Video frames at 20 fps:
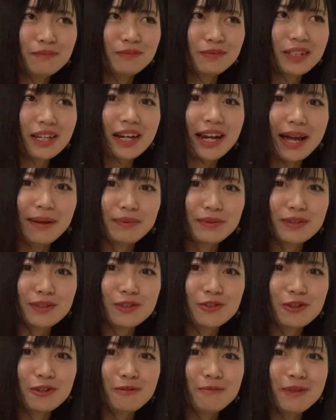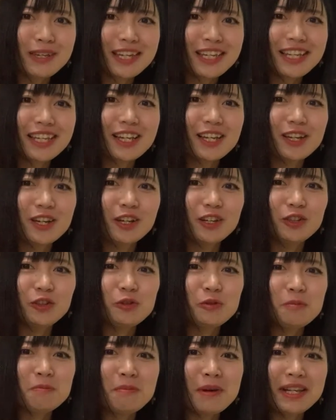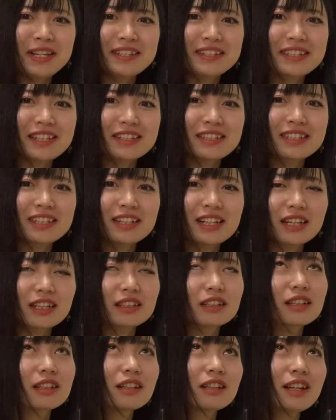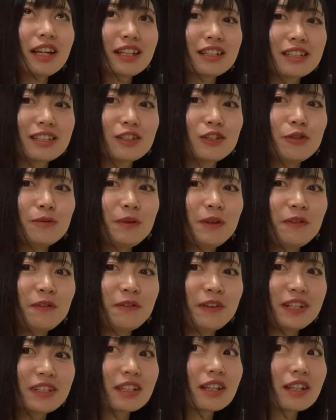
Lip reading: live streaming. You made something like a stupid face.